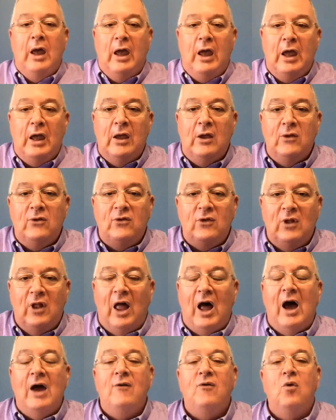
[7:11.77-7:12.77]
his
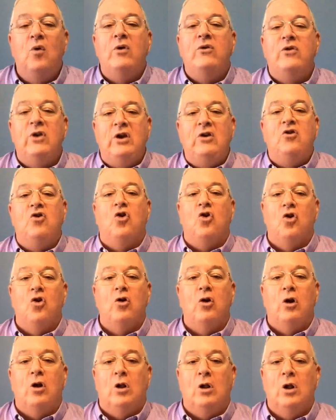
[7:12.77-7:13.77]
life was
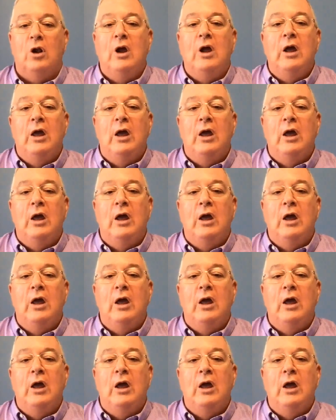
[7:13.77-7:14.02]
eternal.